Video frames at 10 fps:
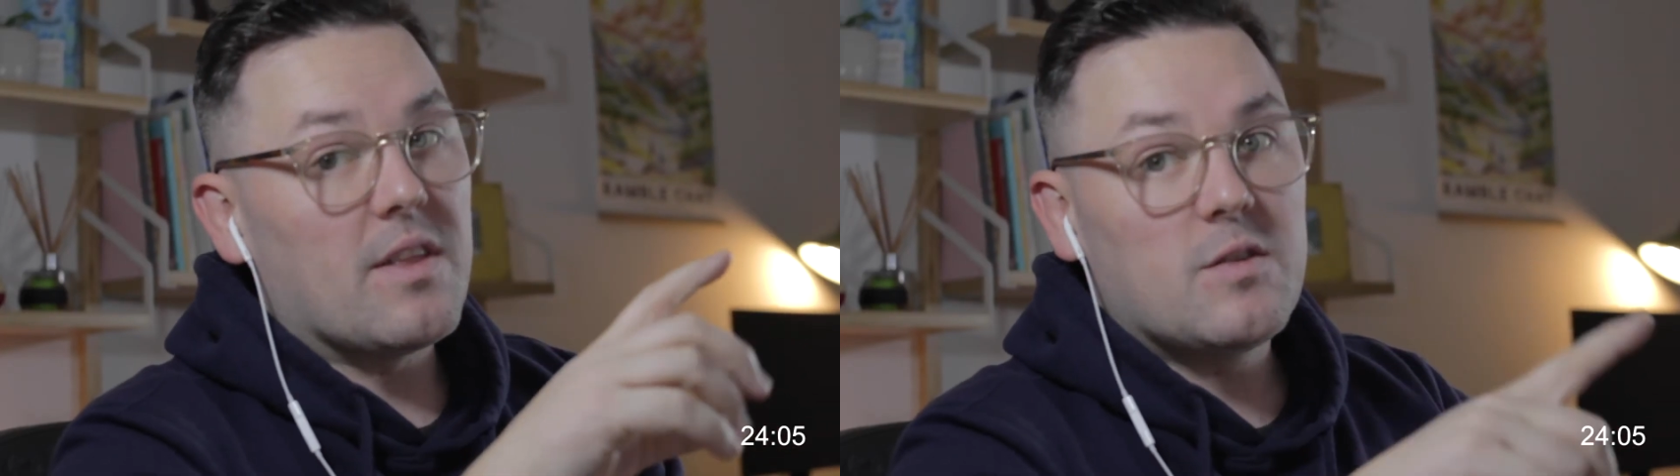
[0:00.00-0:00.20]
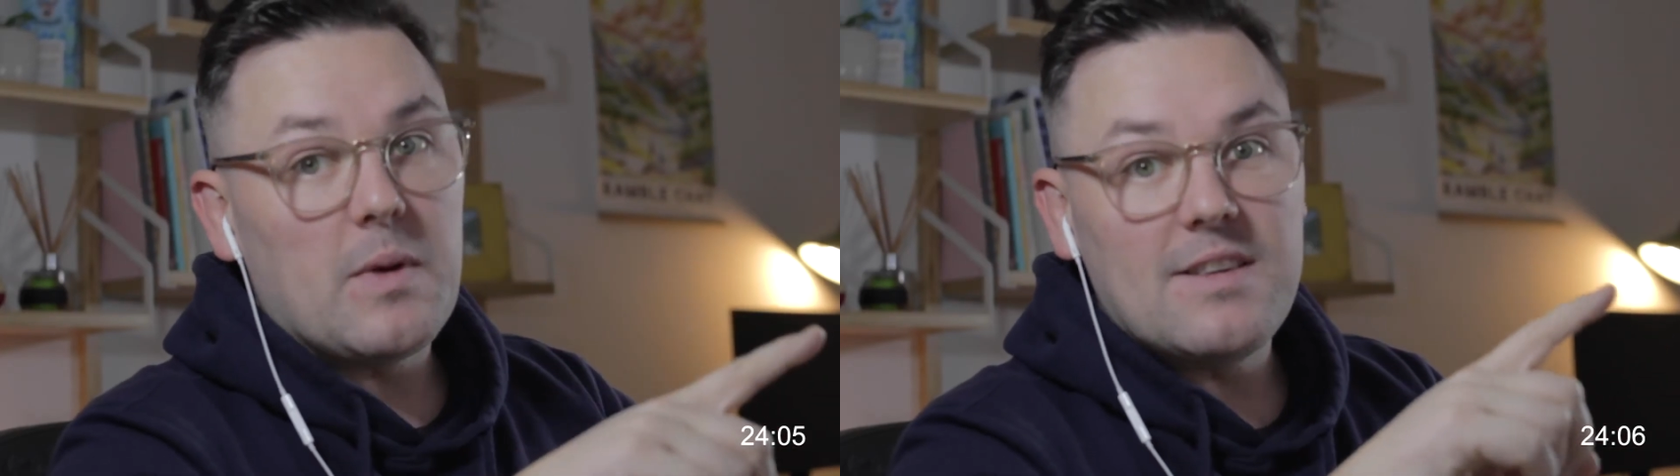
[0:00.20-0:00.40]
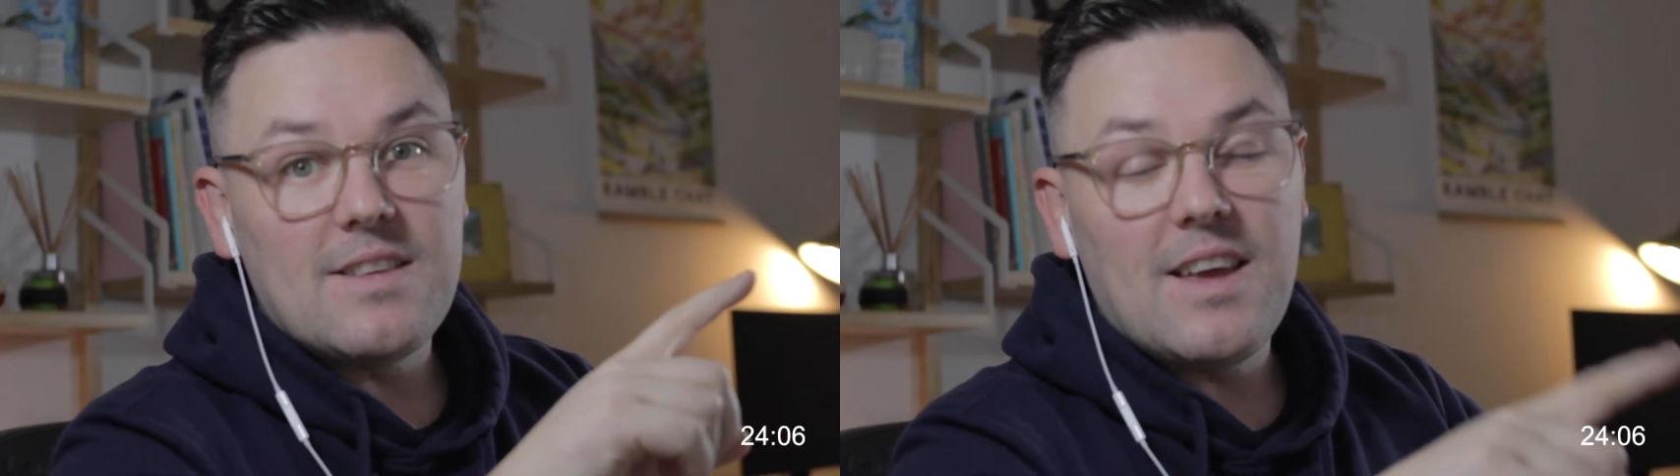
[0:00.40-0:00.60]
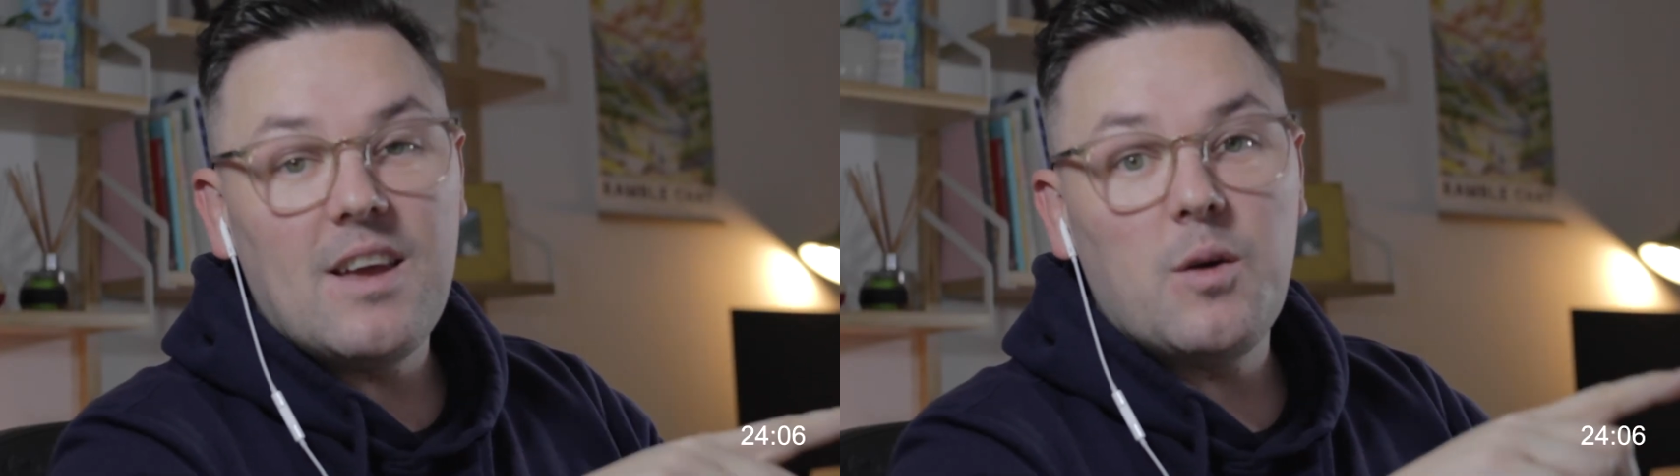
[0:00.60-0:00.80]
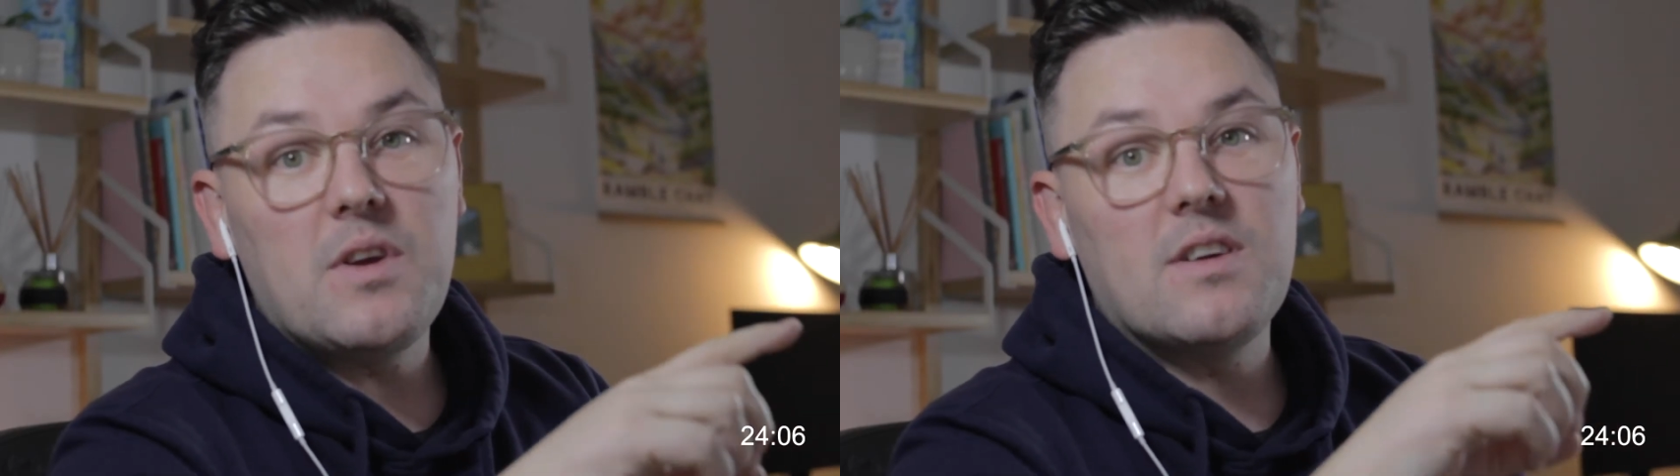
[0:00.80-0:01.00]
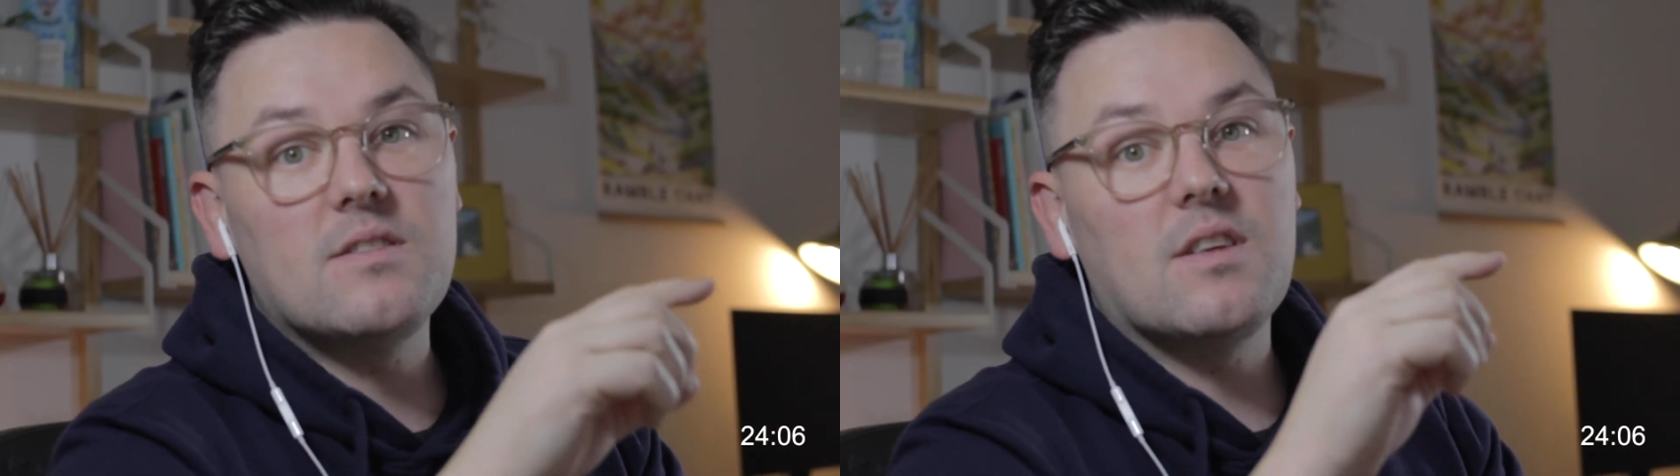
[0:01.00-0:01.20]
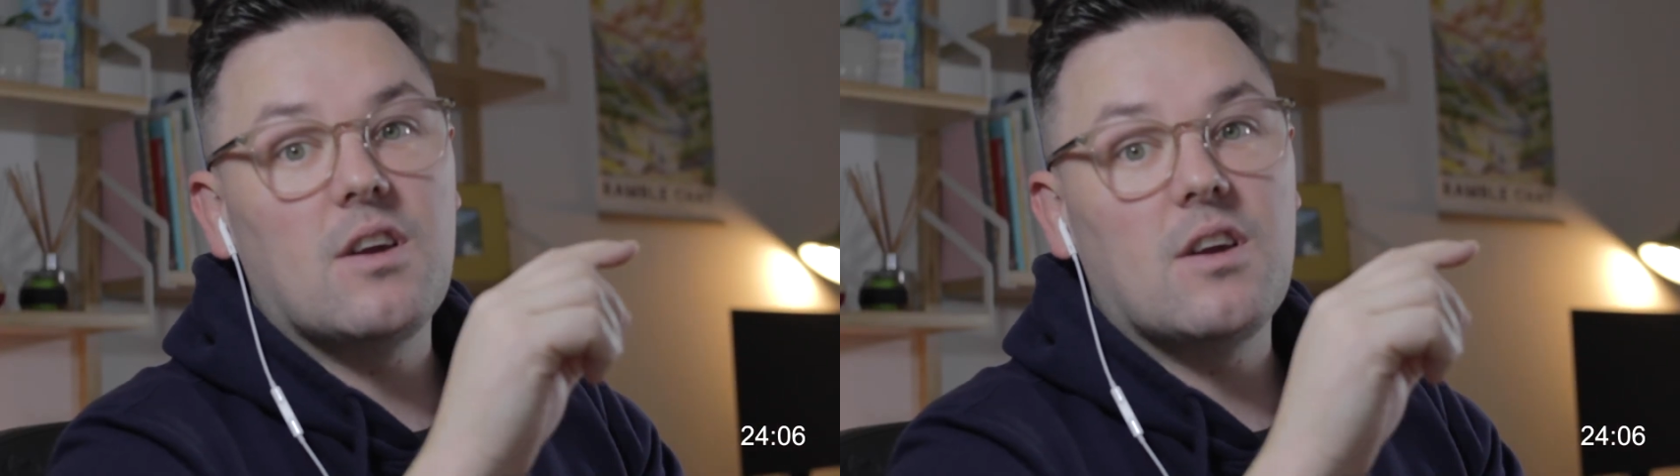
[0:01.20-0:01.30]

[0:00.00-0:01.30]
the spacing here because the